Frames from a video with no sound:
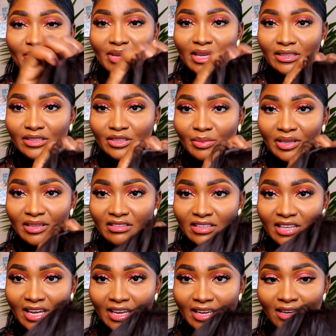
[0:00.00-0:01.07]
be a little bit
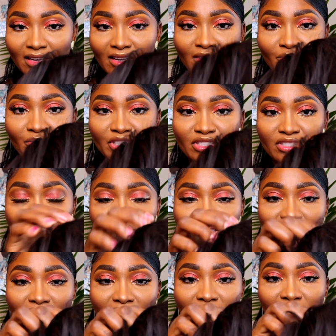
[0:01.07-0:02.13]
thin, which
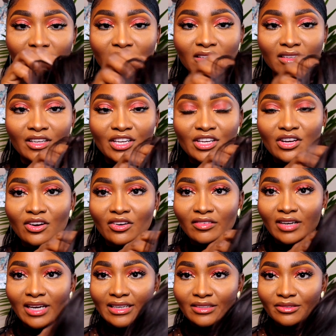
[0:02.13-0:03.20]

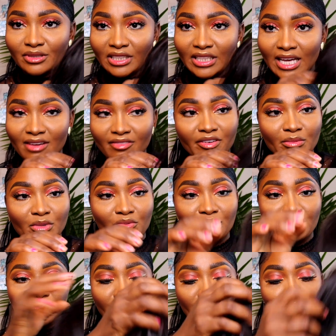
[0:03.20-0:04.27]
I didn't really get from the
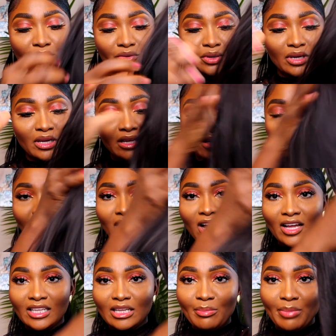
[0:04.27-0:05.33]
review.
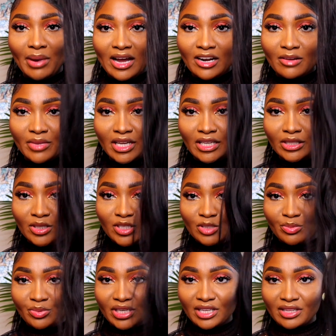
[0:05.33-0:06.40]
On the bottom it looks
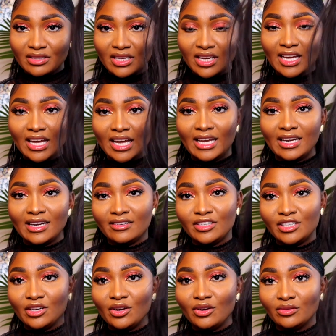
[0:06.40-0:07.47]
pretty thick and
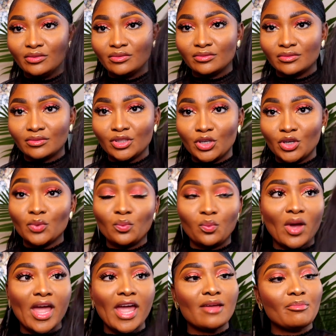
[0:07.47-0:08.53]
good
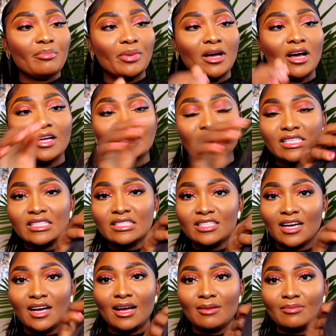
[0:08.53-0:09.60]
weight, but on this
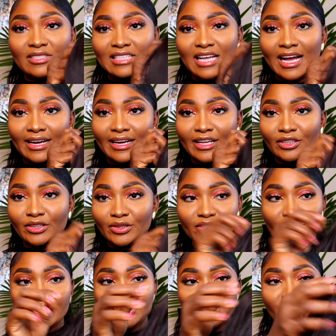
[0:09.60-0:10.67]
top side it
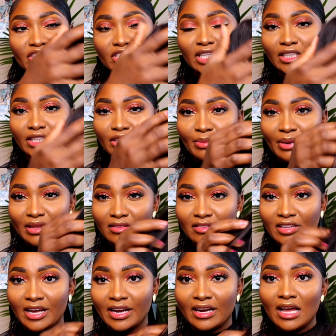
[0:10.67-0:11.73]
looks just a little bit
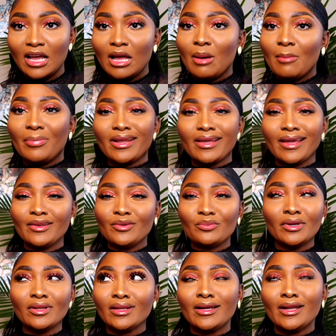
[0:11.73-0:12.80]
thin. But again,
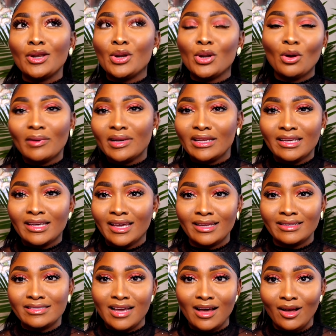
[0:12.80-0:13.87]
really nobody
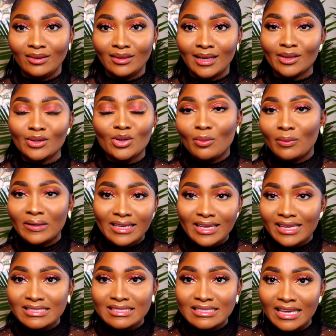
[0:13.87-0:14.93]
can tell. Like nobody
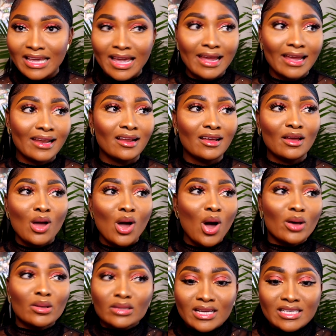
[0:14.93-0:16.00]
can see it
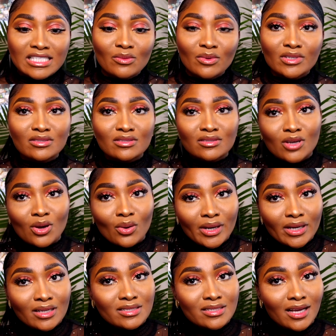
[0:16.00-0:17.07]
unless someone's
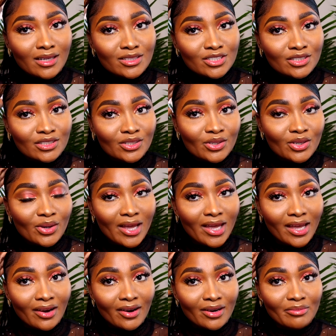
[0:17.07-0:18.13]
going and touching in your
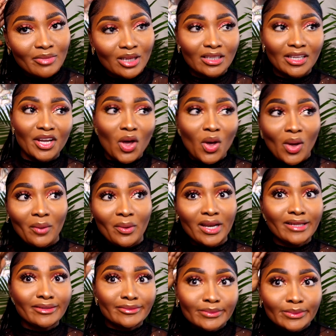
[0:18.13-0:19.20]
hair and being like, oh, I want
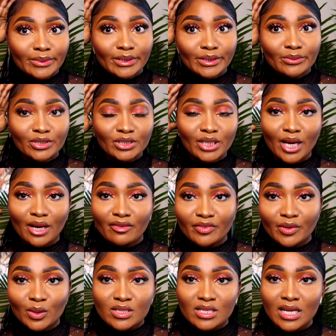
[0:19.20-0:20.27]
to see what your hair
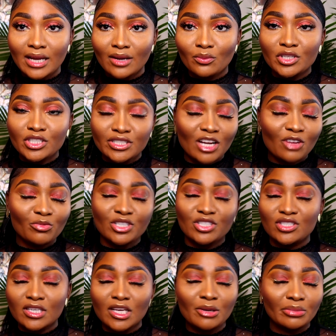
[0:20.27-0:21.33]
feels like, which that would be
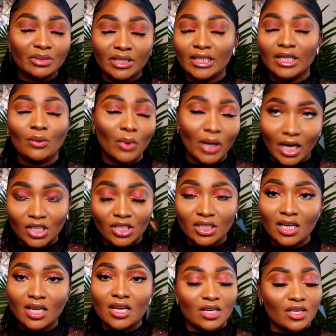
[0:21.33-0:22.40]
just completely
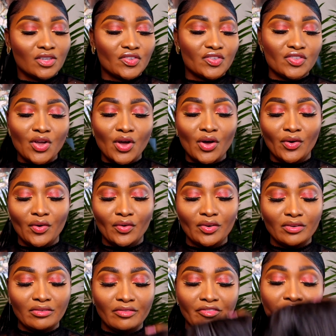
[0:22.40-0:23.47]
weird.
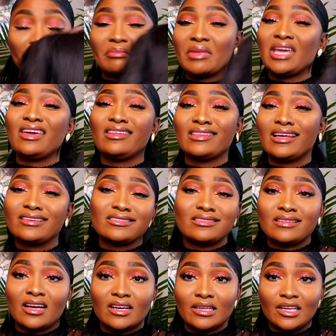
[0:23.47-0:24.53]
So for me, that's
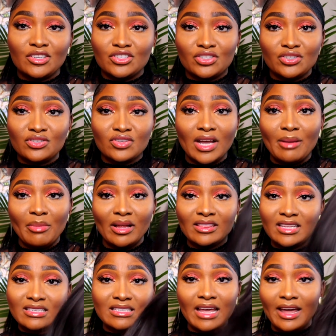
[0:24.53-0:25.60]
not an issue. So I bought
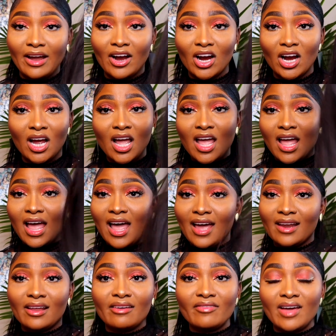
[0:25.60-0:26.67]
this hair
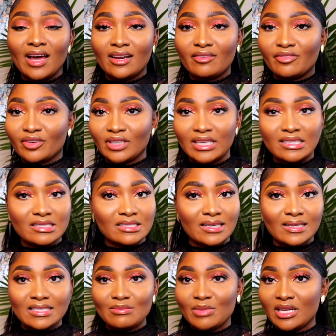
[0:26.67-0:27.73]
and I've had it for like
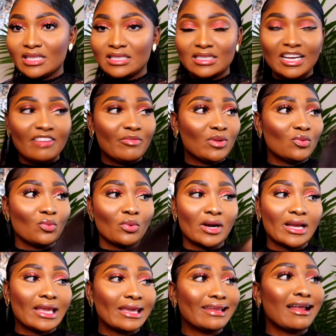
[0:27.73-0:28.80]
6 months, and I've been
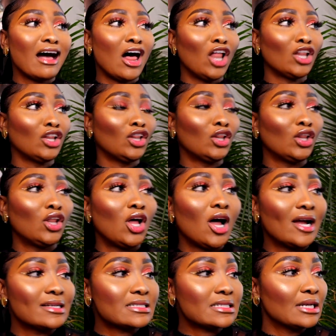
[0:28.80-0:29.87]
wearing it a lot.